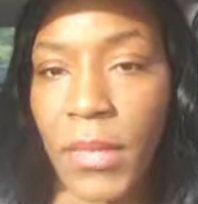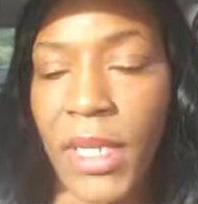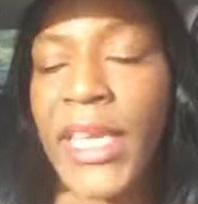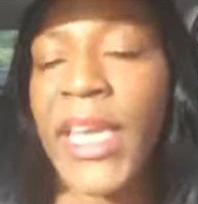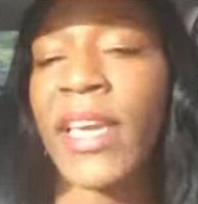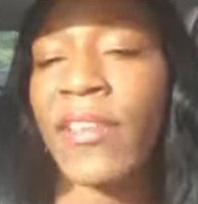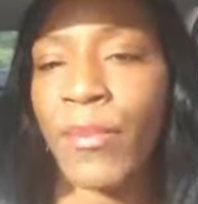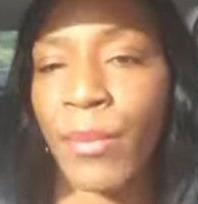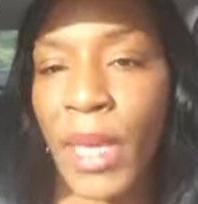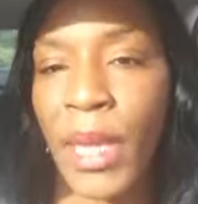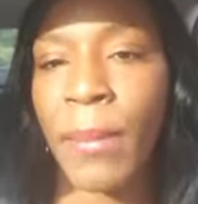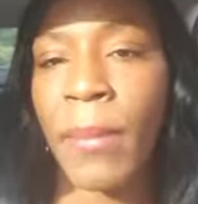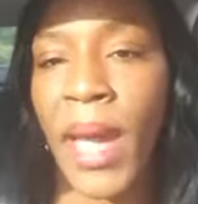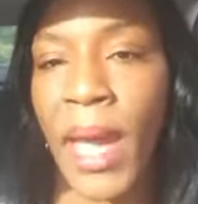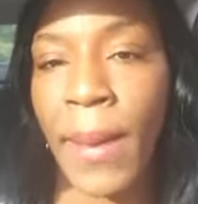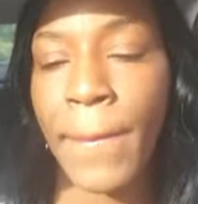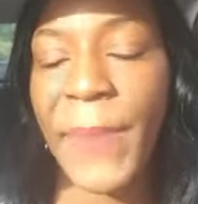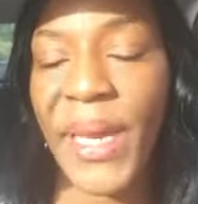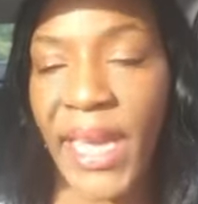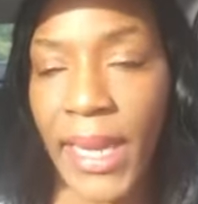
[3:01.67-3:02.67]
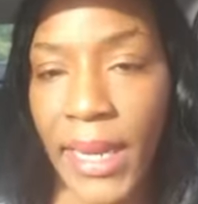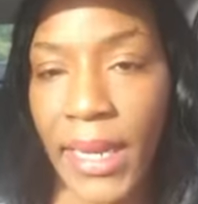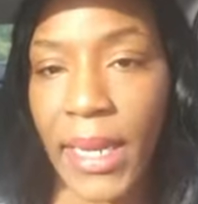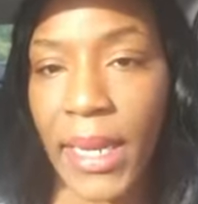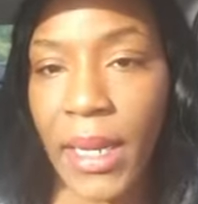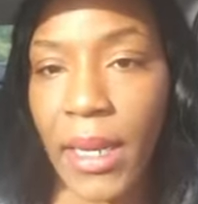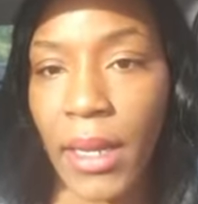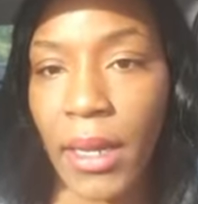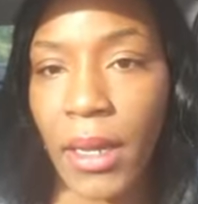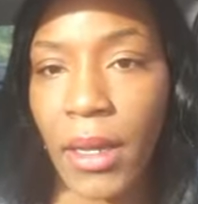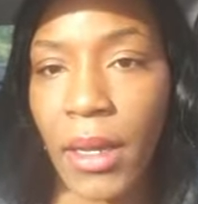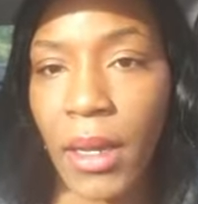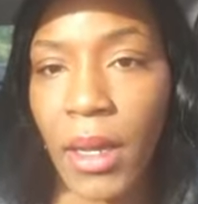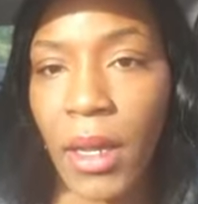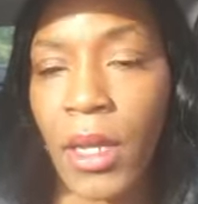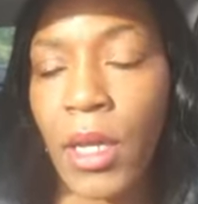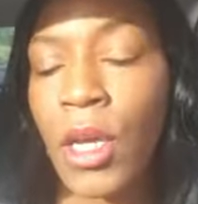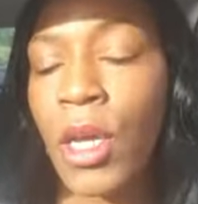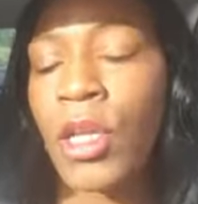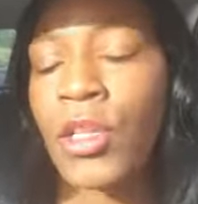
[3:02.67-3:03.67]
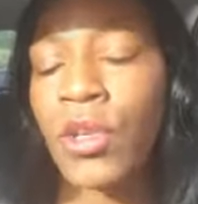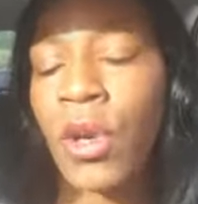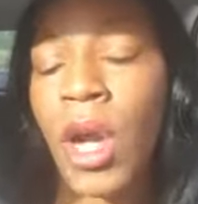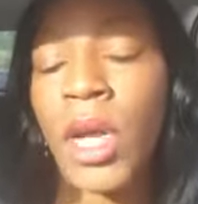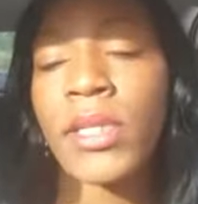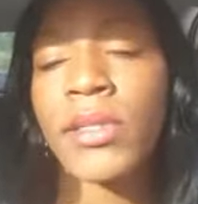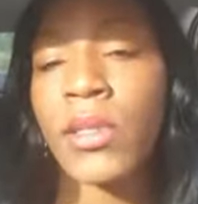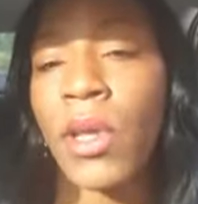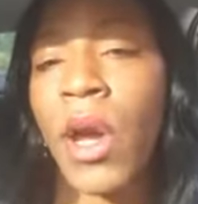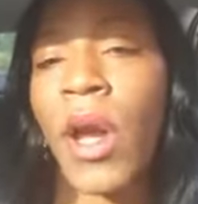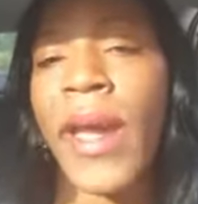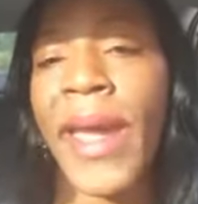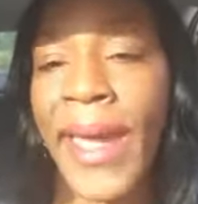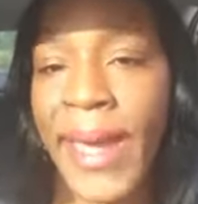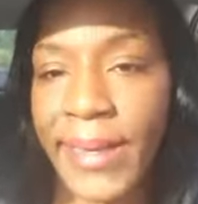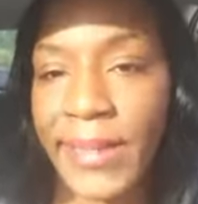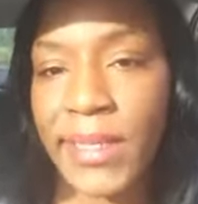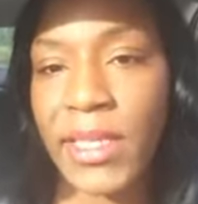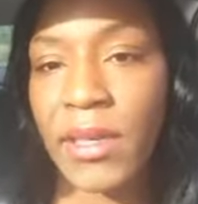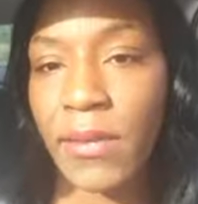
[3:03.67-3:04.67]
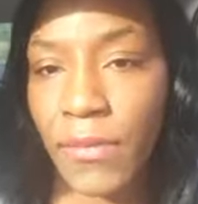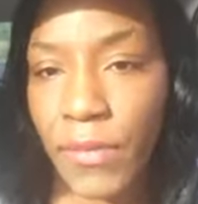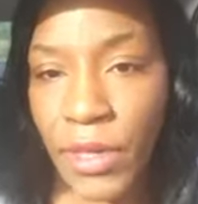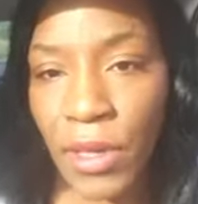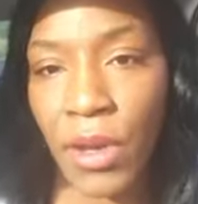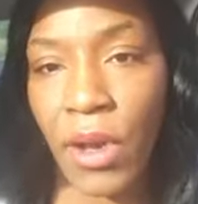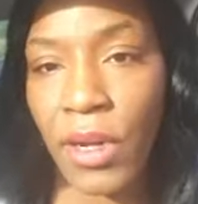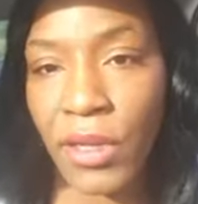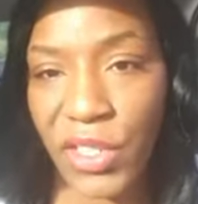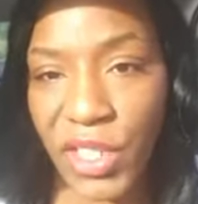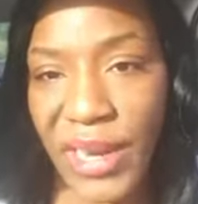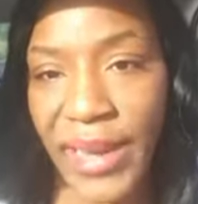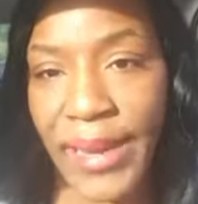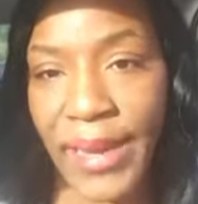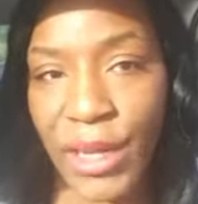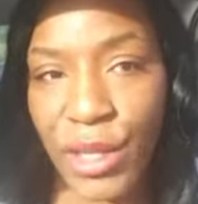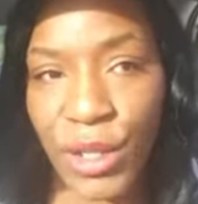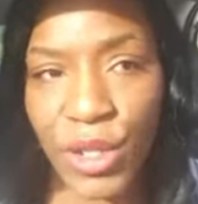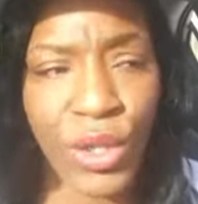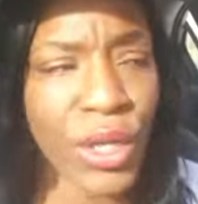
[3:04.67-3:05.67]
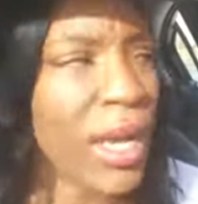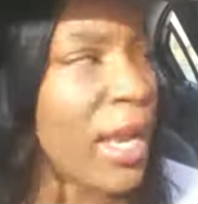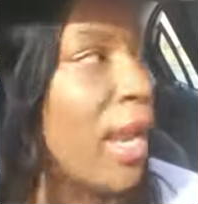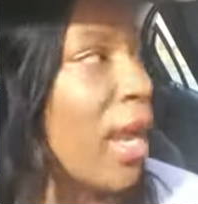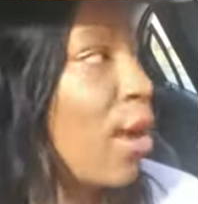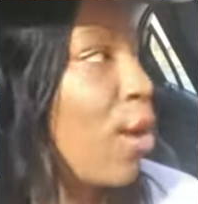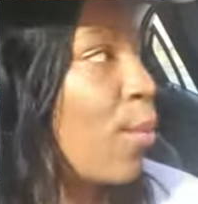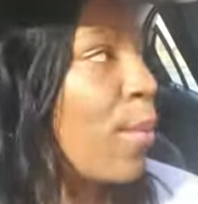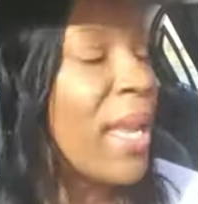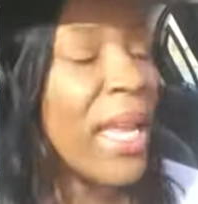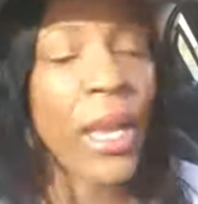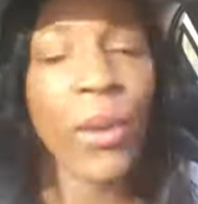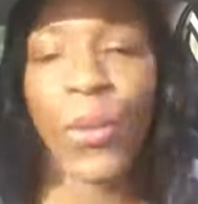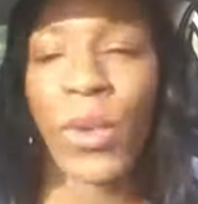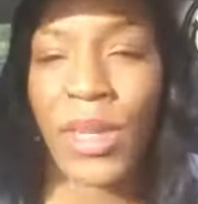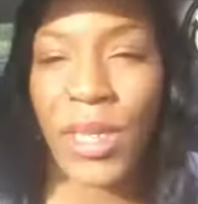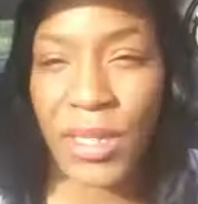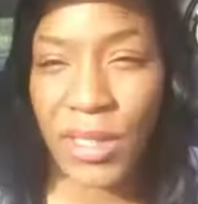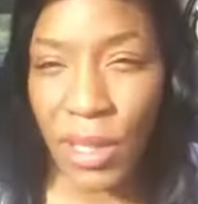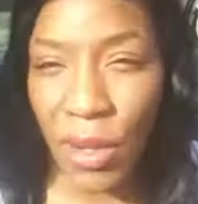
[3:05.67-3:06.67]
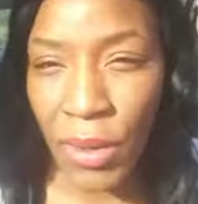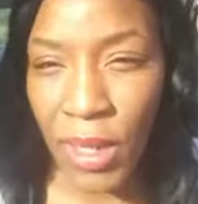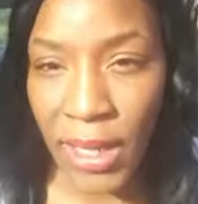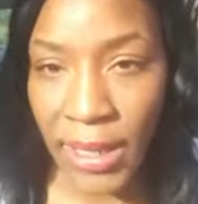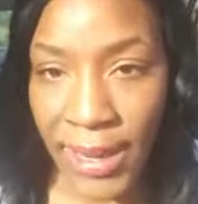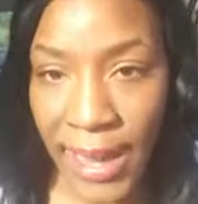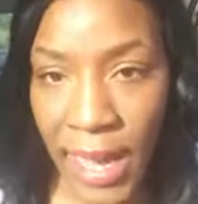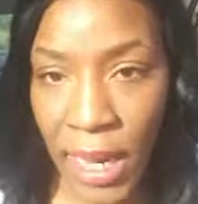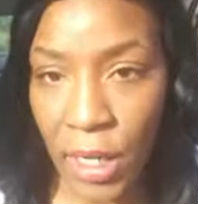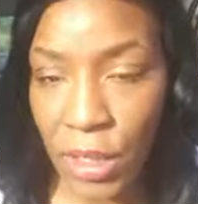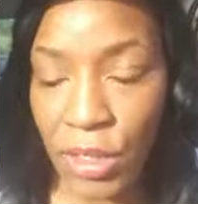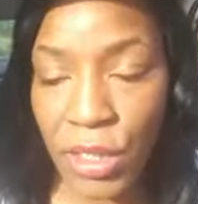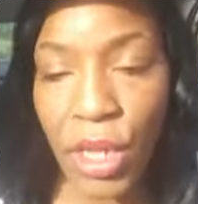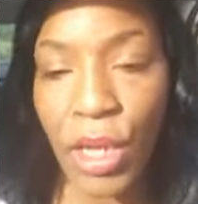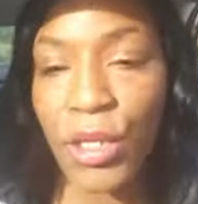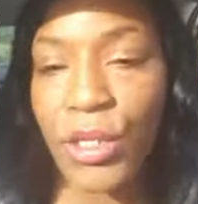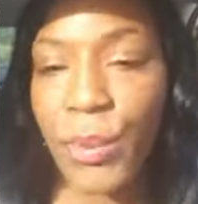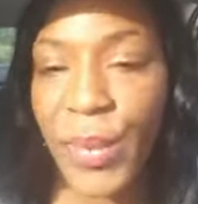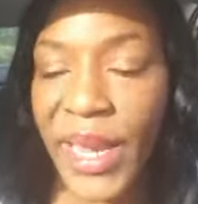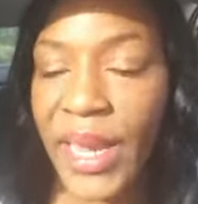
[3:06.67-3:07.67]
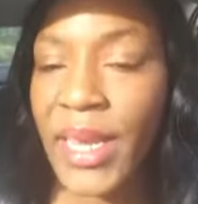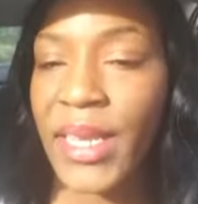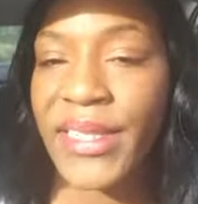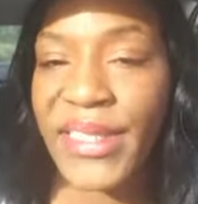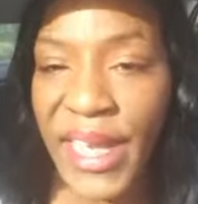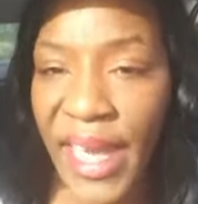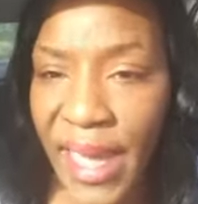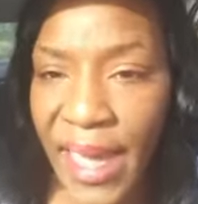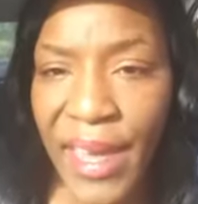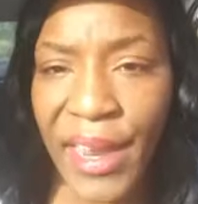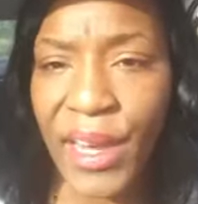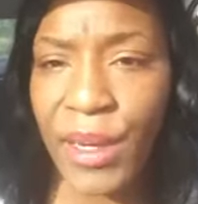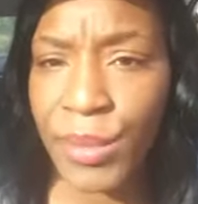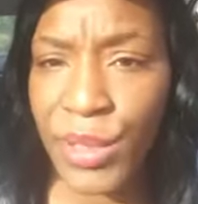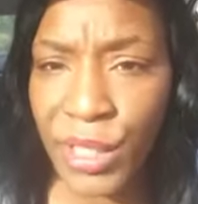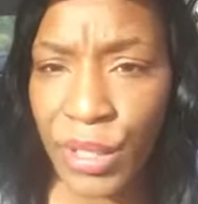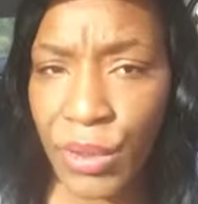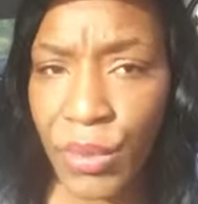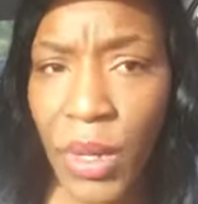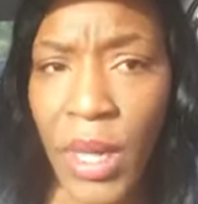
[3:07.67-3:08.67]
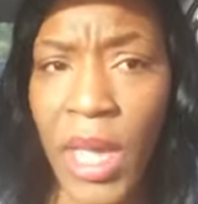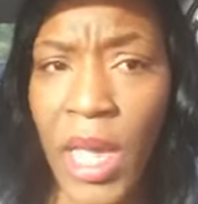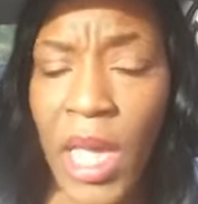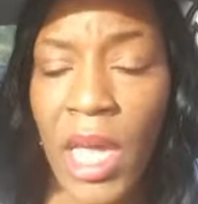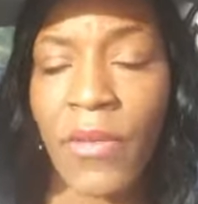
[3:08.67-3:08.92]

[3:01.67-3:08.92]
Give me my penny y'all start asking for y'all change. And I don't mean when it's only dollars. Those pennies add up too.